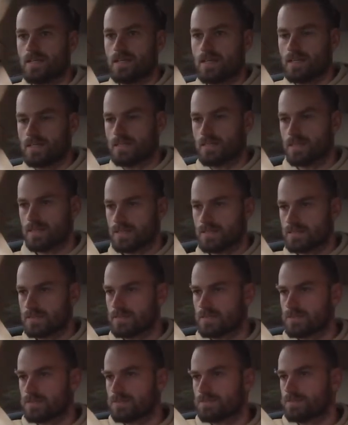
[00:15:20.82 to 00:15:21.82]
in
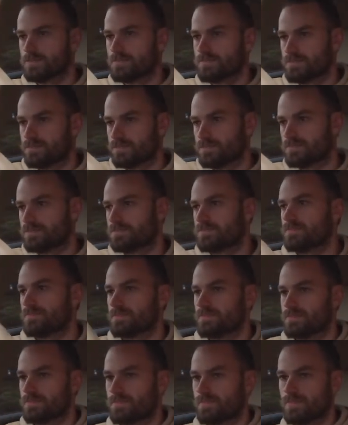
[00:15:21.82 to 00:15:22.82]
this
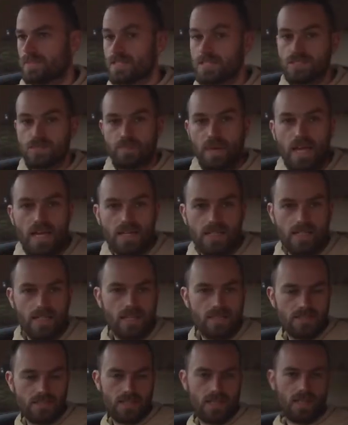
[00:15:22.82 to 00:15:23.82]
spec, the
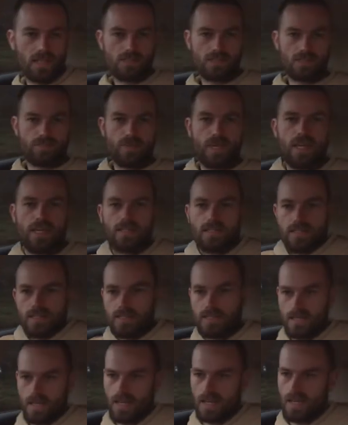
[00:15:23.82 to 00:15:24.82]
SEL spec,
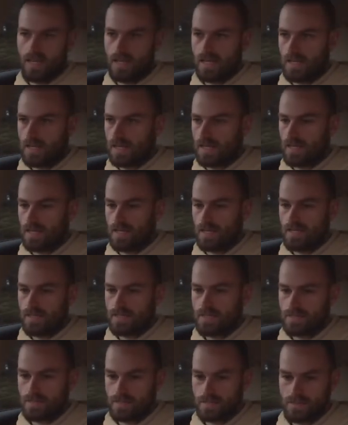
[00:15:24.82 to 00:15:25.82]

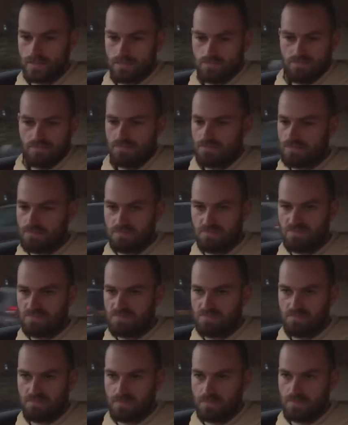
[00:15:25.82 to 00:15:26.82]
is
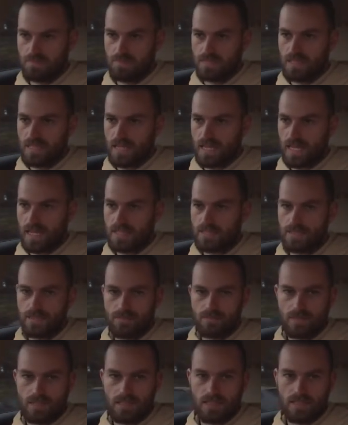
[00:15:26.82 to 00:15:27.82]
negated
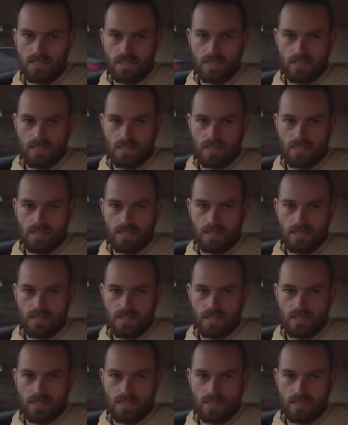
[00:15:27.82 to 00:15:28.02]
really.